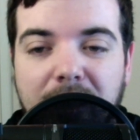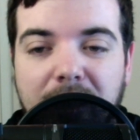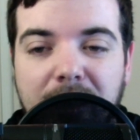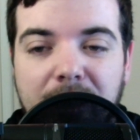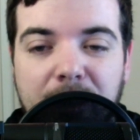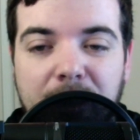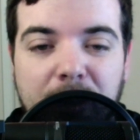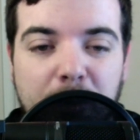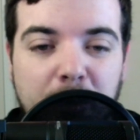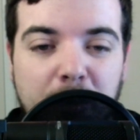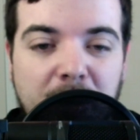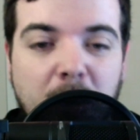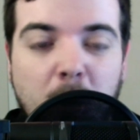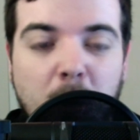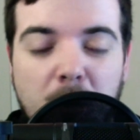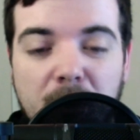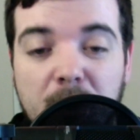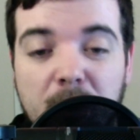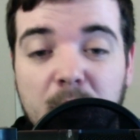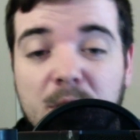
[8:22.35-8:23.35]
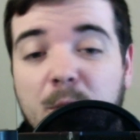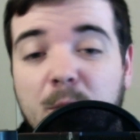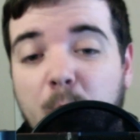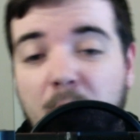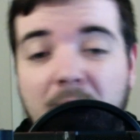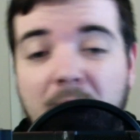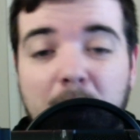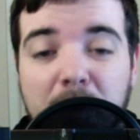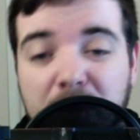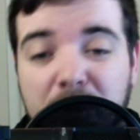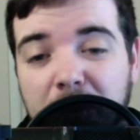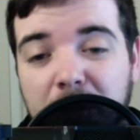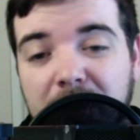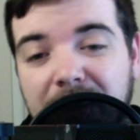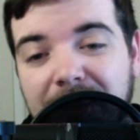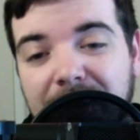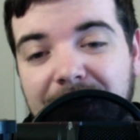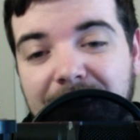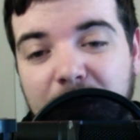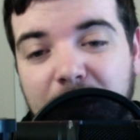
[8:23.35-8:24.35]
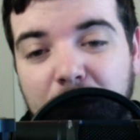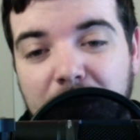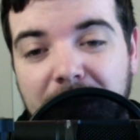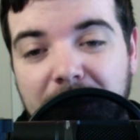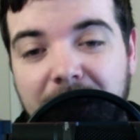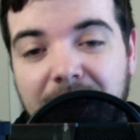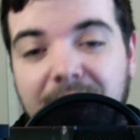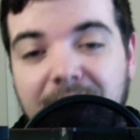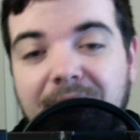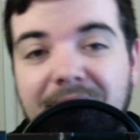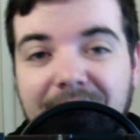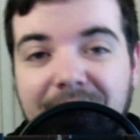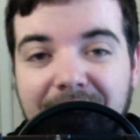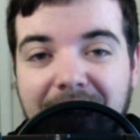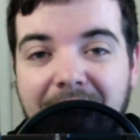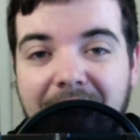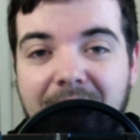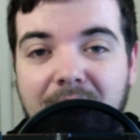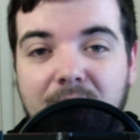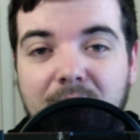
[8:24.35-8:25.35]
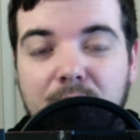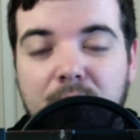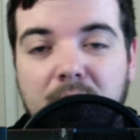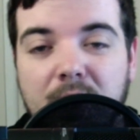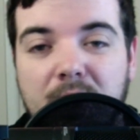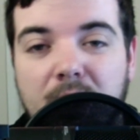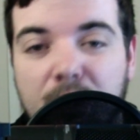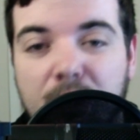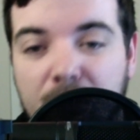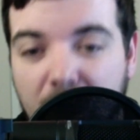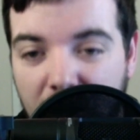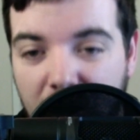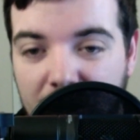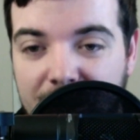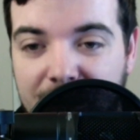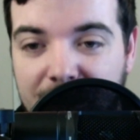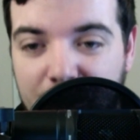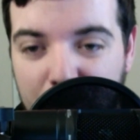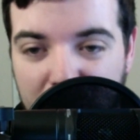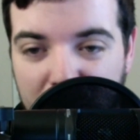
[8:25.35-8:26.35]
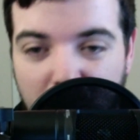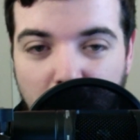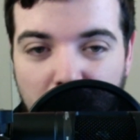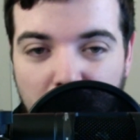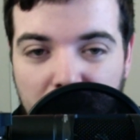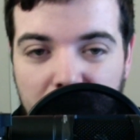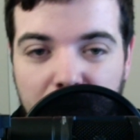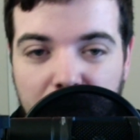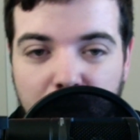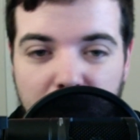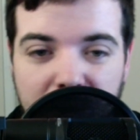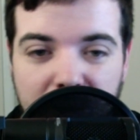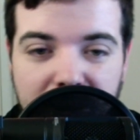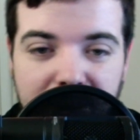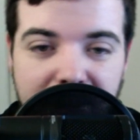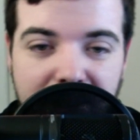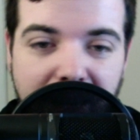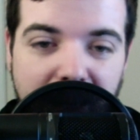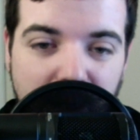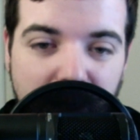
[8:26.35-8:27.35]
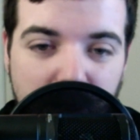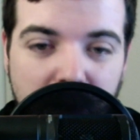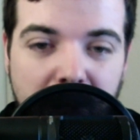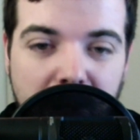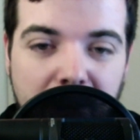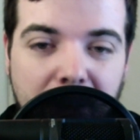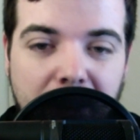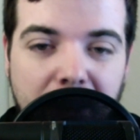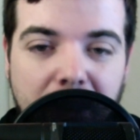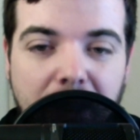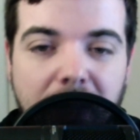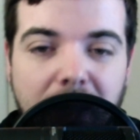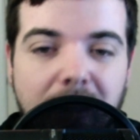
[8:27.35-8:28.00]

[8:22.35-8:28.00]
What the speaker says: you can record those 4 episodes in a single day and then have enough content recorded for the entire month,